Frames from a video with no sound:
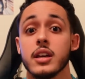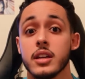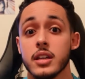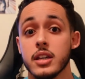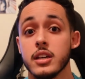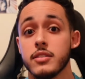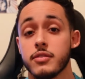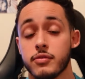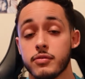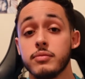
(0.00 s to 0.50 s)

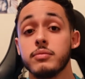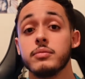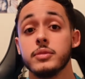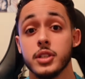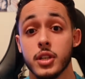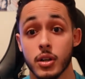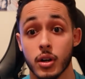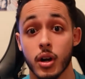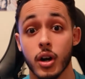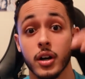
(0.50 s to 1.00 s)
If
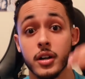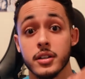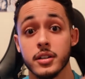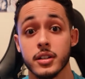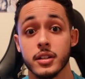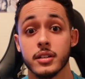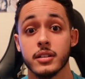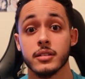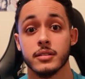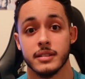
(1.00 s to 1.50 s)
you're
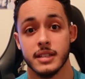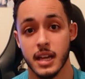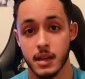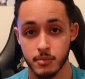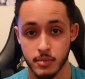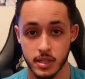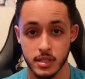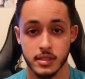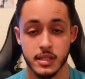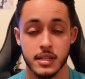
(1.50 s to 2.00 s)
under, that
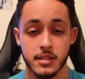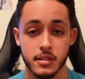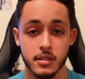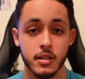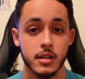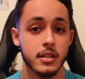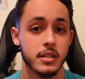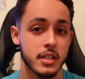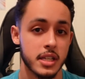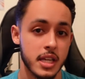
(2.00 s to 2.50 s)
means that's
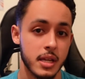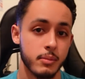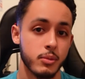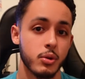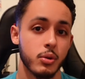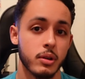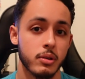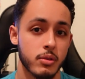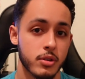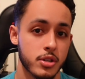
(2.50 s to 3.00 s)
good. Keep
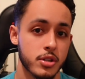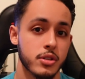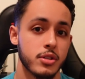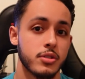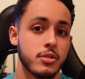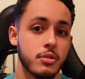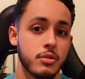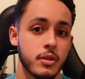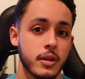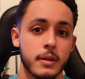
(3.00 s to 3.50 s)
doing what you're
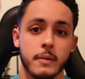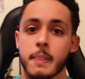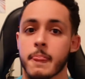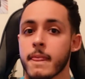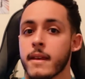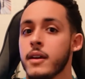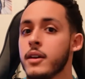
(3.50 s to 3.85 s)
doing.